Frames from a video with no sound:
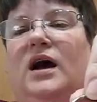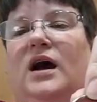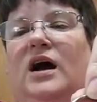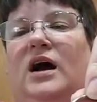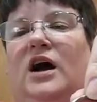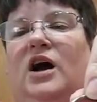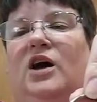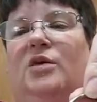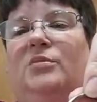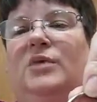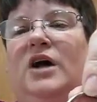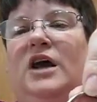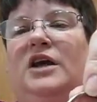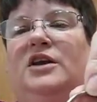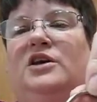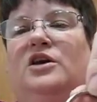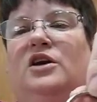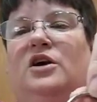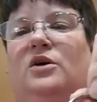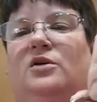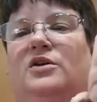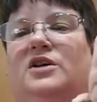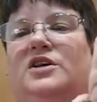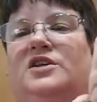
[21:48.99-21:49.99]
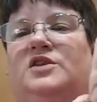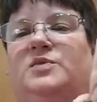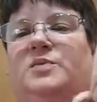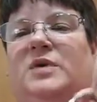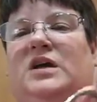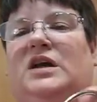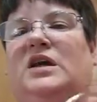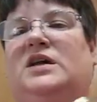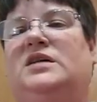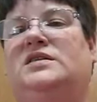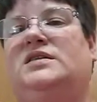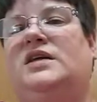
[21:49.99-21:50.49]
um, I noticed
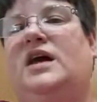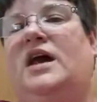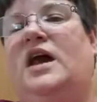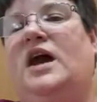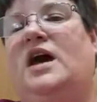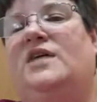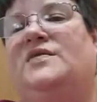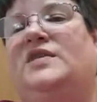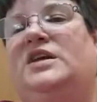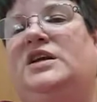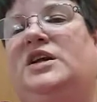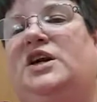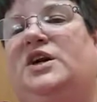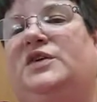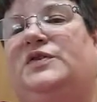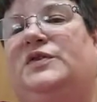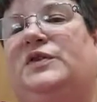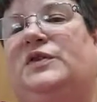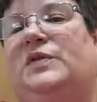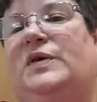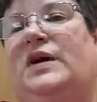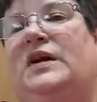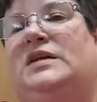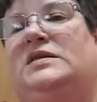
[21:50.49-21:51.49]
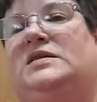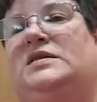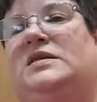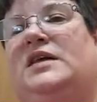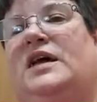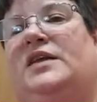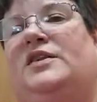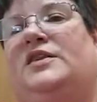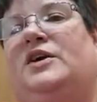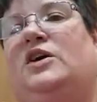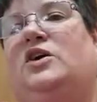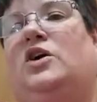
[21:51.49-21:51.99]
because I have enough threads
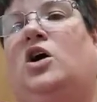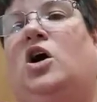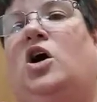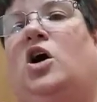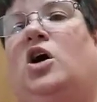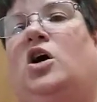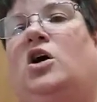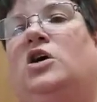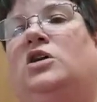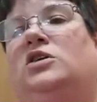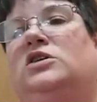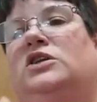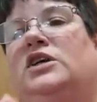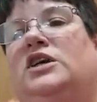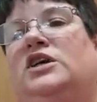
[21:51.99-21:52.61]
that they're all